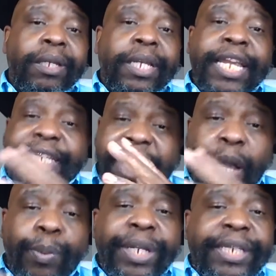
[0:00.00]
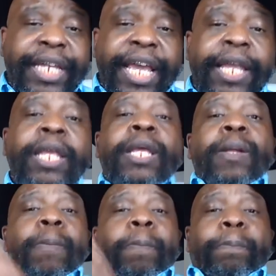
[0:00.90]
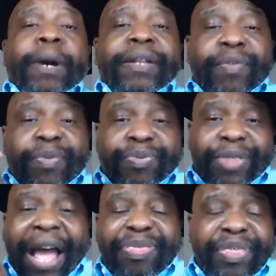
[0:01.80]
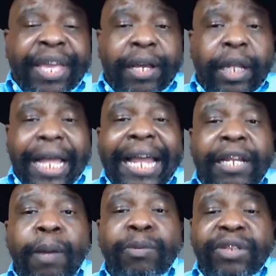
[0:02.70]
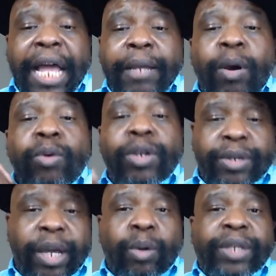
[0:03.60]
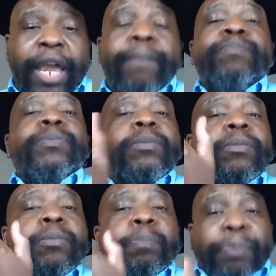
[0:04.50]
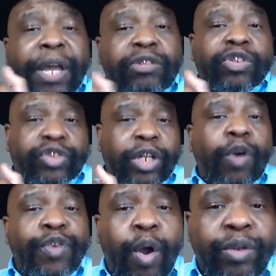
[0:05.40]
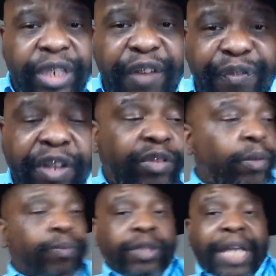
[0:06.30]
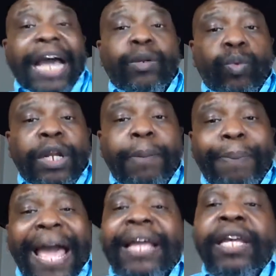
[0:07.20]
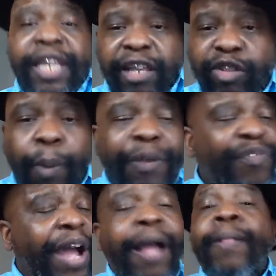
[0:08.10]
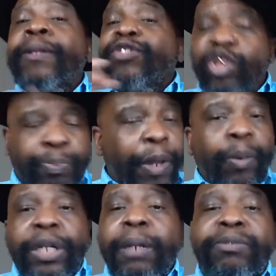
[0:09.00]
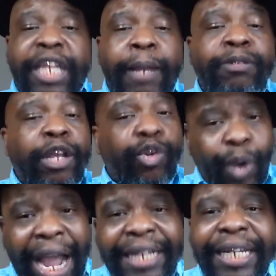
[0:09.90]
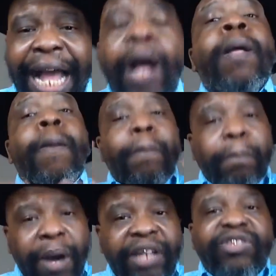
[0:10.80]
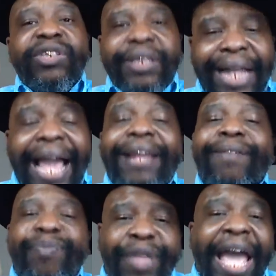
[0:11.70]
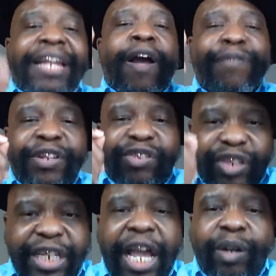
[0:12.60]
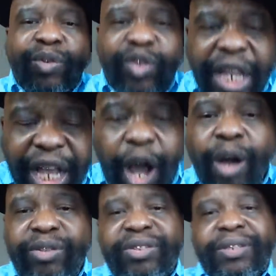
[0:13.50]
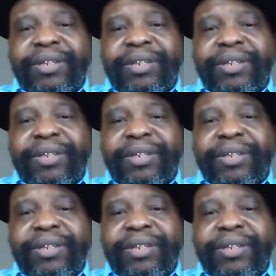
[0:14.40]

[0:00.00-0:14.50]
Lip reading: He did what he did, but I think a lot of them was like, okay, build your shit over here on defense. Got a running back. He's going to be fine. Just be one of them teams that grind it out, much like that of the Seattle Seahawks.